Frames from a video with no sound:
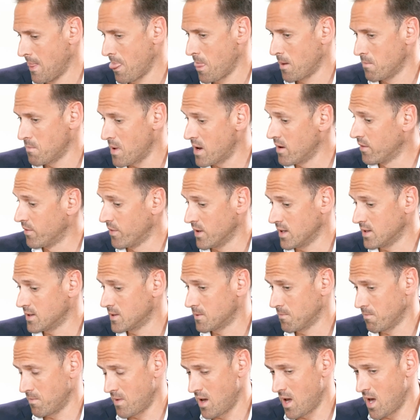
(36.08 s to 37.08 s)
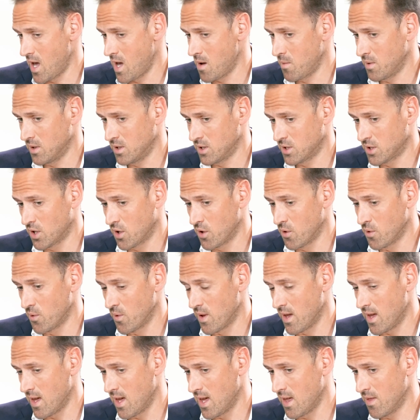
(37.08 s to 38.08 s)
benefits. And so
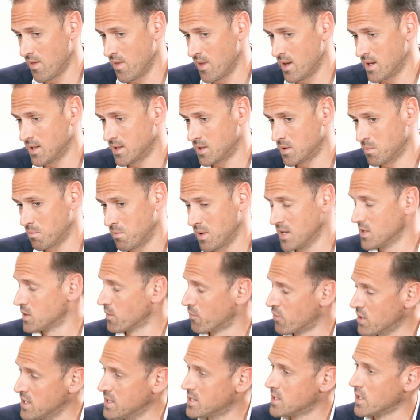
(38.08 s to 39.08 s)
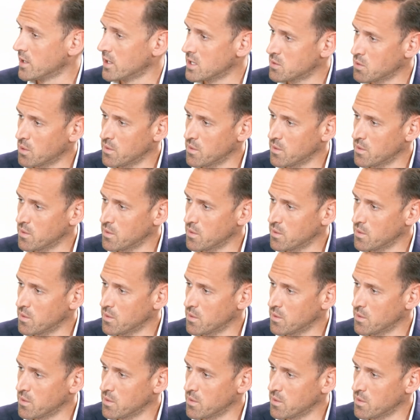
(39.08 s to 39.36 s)
in this piece of research,